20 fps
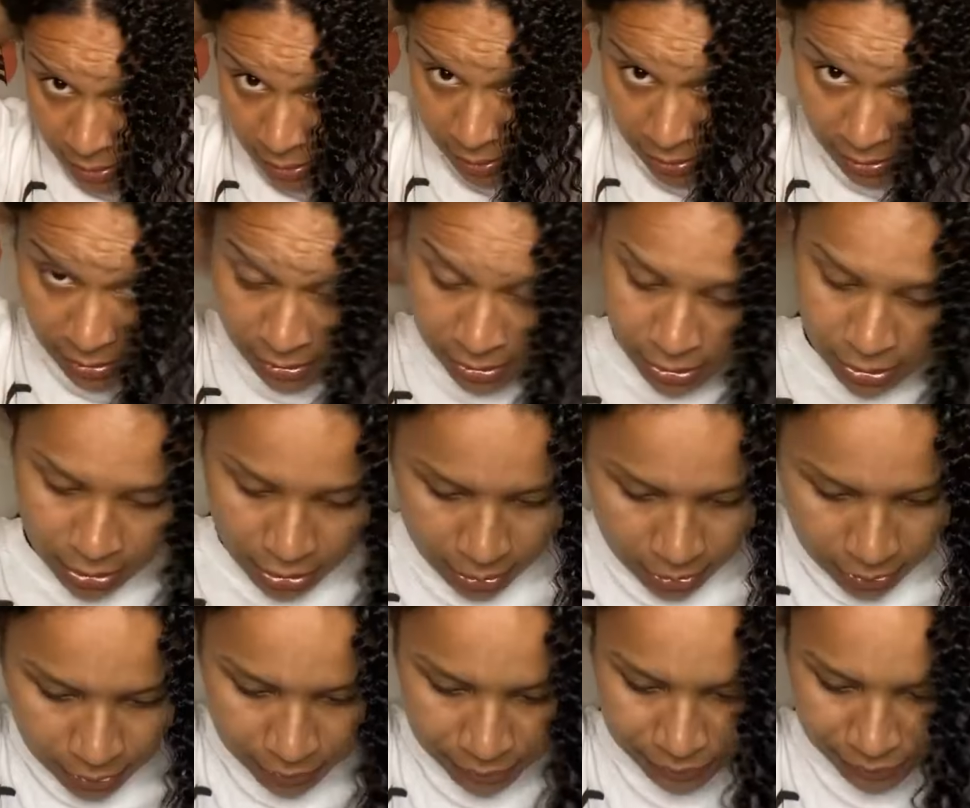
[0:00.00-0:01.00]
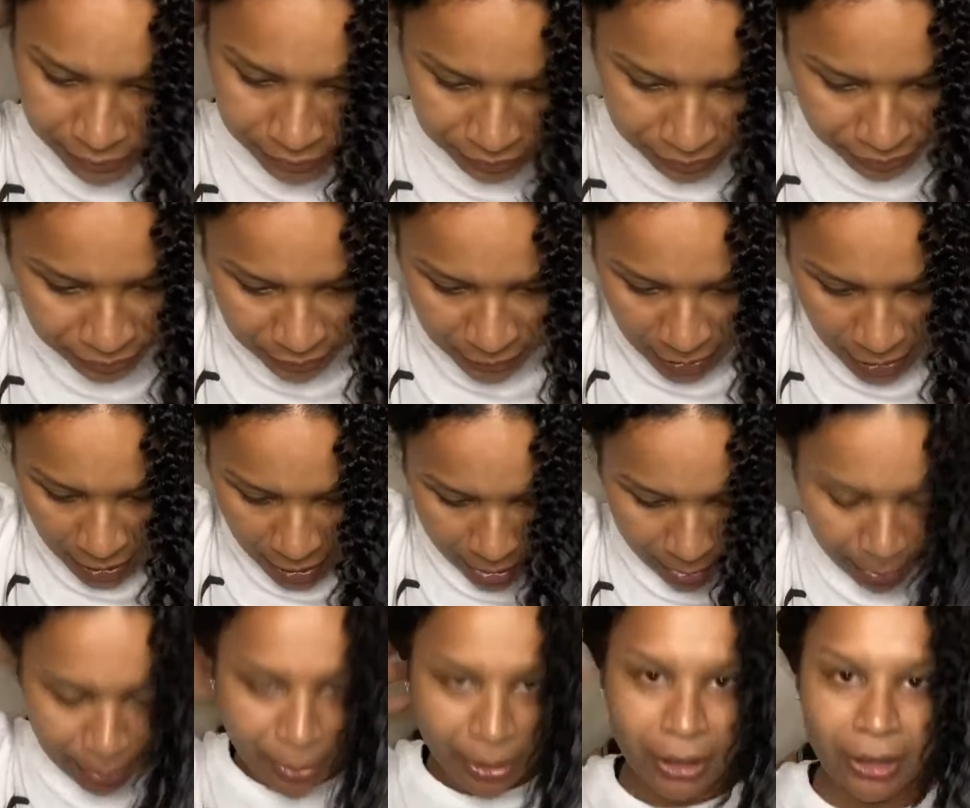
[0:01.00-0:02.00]
So I'll
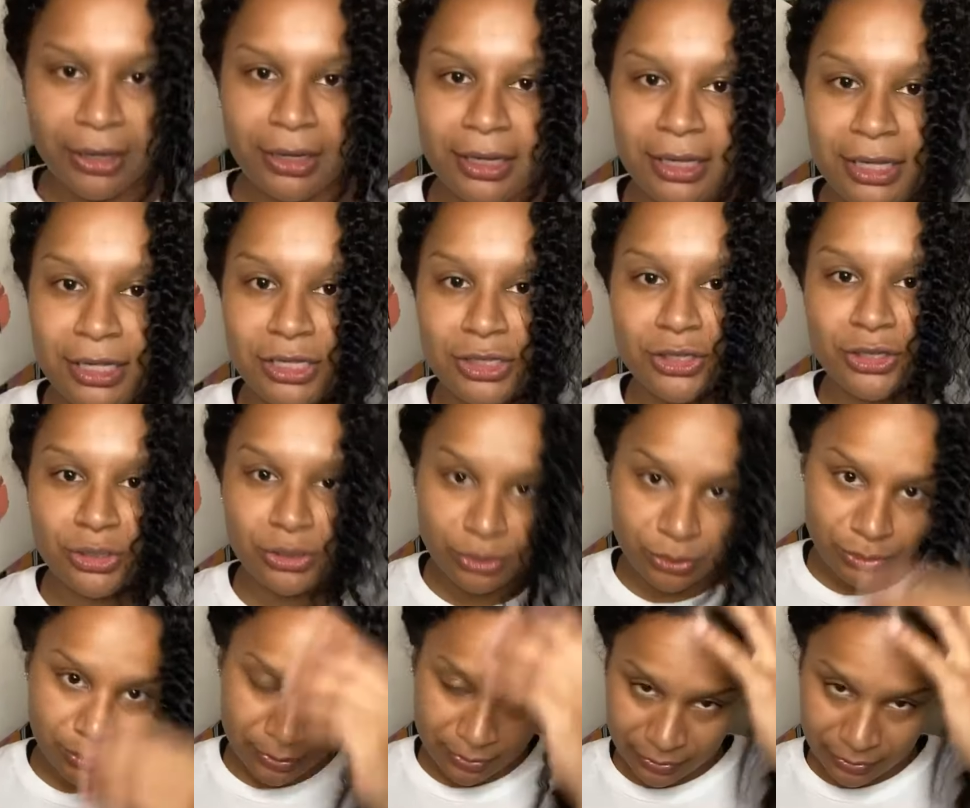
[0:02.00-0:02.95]
part it in two.